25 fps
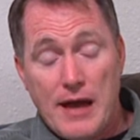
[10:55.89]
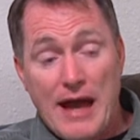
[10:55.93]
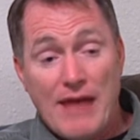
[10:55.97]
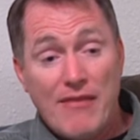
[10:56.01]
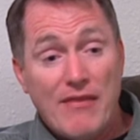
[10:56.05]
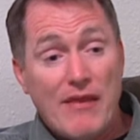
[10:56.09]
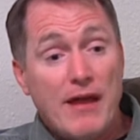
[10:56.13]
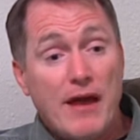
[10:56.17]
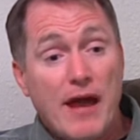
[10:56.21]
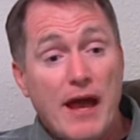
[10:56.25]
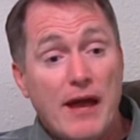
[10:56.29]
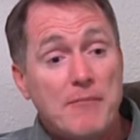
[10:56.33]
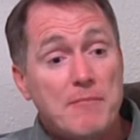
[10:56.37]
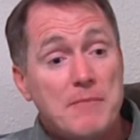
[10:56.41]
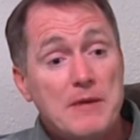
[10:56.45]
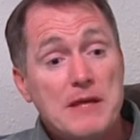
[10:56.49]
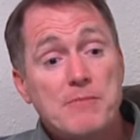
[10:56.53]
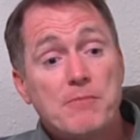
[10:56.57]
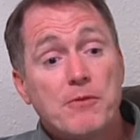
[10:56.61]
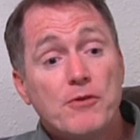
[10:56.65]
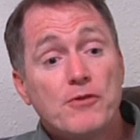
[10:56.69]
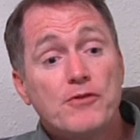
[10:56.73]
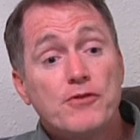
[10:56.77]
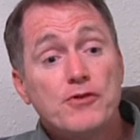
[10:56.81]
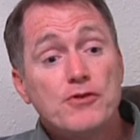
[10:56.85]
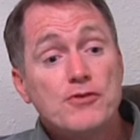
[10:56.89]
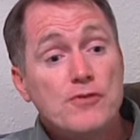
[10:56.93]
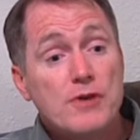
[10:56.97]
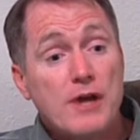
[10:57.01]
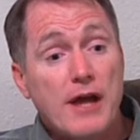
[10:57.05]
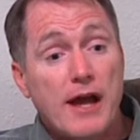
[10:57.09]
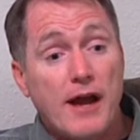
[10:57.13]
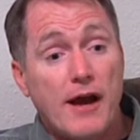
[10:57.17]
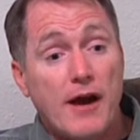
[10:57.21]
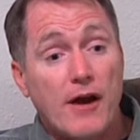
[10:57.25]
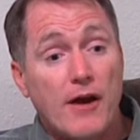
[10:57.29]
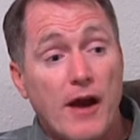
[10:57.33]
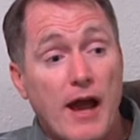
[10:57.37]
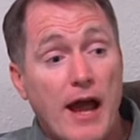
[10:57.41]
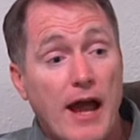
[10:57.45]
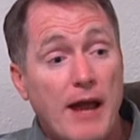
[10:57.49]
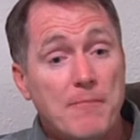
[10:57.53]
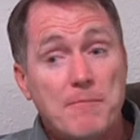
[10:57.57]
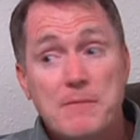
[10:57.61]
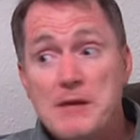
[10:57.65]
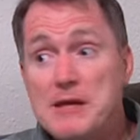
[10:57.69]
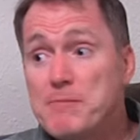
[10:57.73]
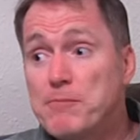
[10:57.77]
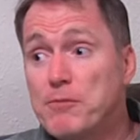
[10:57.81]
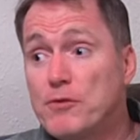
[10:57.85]
And, the, and people do care,
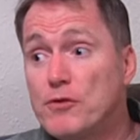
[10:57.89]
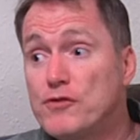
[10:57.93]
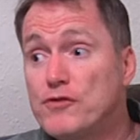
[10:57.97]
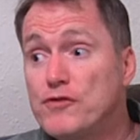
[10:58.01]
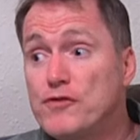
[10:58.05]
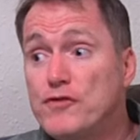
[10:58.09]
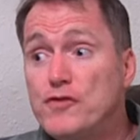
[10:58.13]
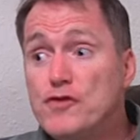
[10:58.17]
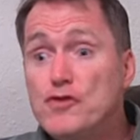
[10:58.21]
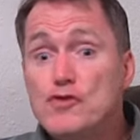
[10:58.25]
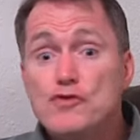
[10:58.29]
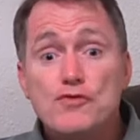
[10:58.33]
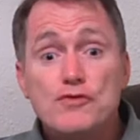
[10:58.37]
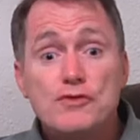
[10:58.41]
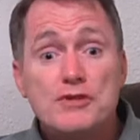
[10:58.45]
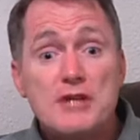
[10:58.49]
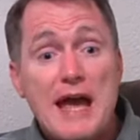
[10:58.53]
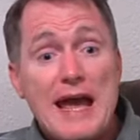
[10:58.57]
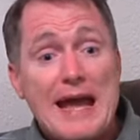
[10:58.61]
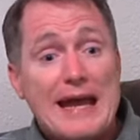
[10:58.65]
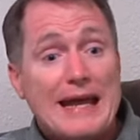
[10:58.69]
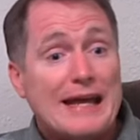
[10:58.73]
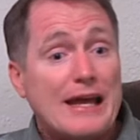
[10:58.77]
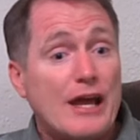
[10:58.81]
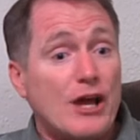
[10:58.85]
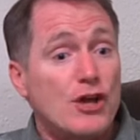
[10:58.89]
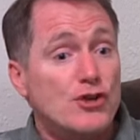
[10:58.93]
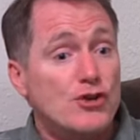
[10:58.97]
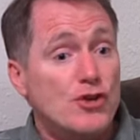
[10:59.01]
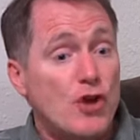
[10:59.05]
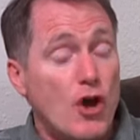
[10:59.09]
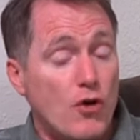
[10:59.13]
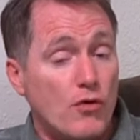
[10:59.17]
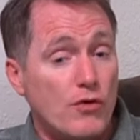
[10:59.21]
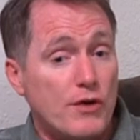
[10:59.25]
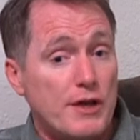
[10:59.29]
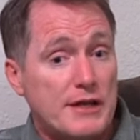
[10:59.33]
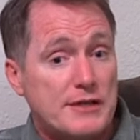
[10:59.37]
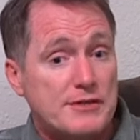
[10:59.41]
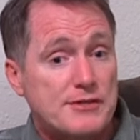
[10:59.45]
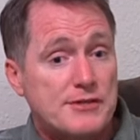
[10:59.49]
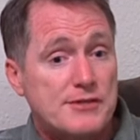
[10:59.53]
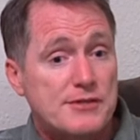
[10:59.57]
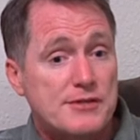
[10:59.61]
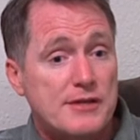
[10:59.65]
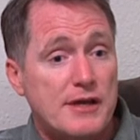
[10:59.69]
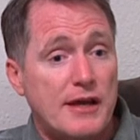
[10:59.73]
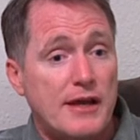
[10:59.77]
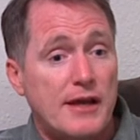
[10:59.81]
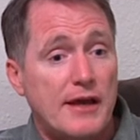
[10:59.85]
and people do take
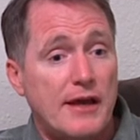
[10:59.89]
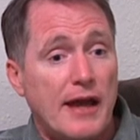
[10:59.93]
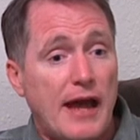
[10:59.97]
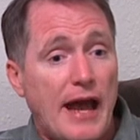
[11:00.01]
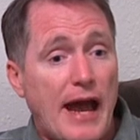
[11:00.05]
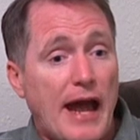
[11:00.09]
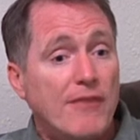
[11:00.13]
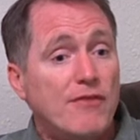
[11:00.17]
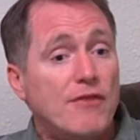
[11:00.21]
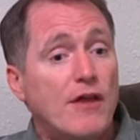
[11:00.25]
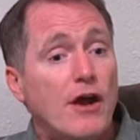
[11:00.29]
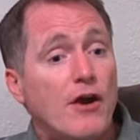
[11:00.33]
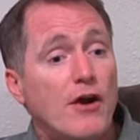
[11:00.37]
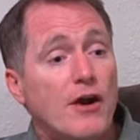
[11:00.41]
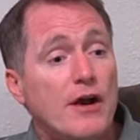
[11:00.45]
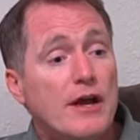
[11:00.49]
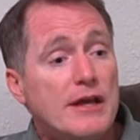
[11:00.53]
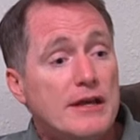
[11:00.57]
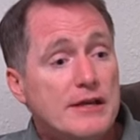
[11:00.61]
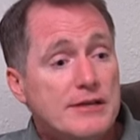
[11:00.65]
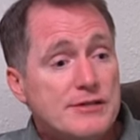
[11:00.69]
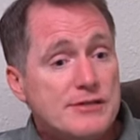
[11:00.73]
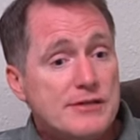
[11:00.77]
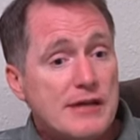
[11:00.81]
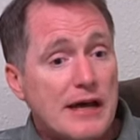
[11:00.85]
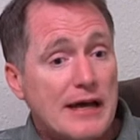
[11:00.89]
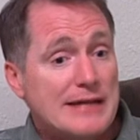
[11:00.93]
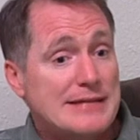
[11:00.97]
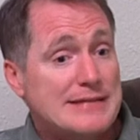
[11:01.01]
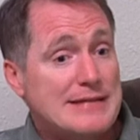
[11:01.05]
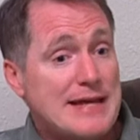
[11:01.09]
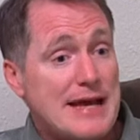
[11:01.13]
notice. And there is a